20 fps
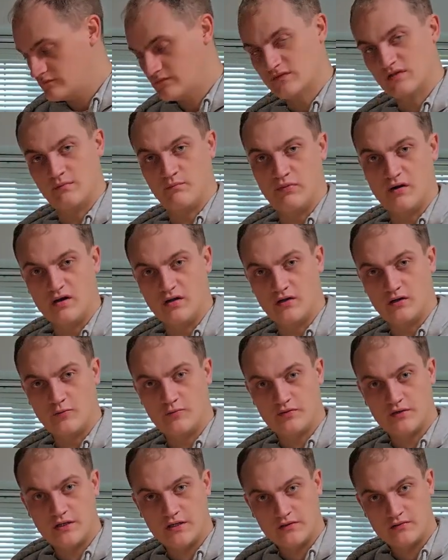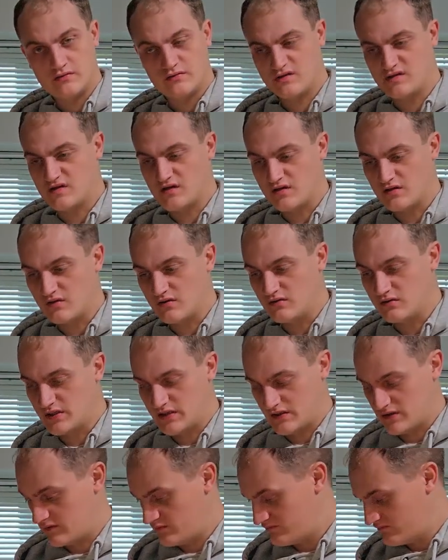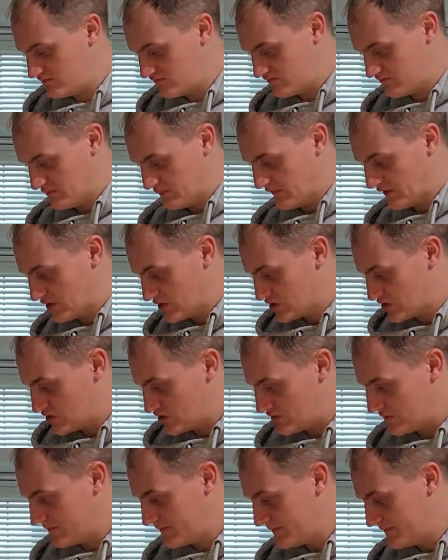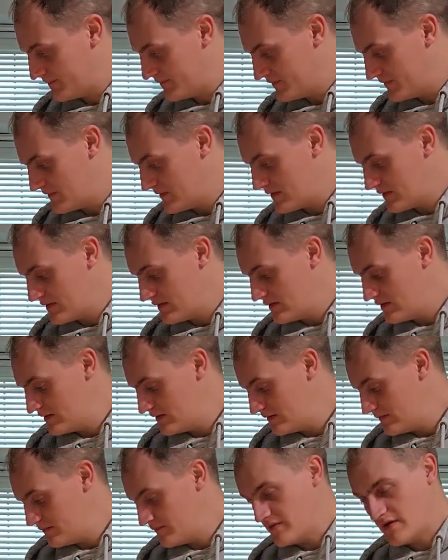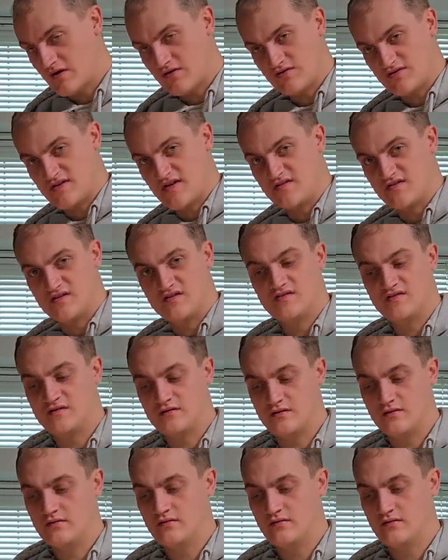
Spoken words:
the bottle opener, as I call it, the pair of scissors,